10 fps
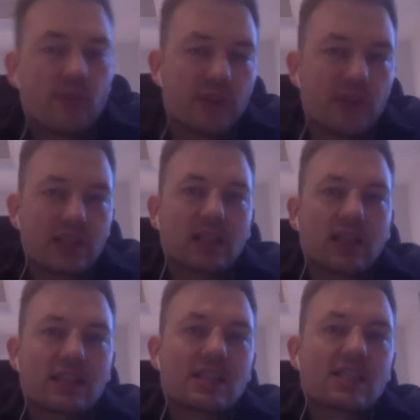It's not
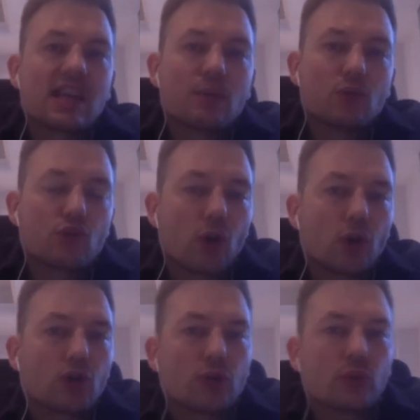like the same
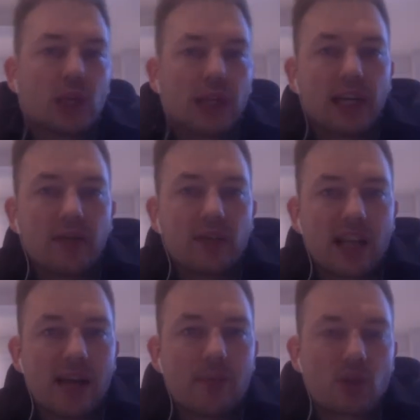result you get every
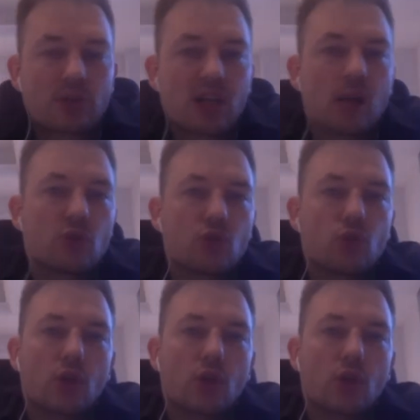time. Sometimes you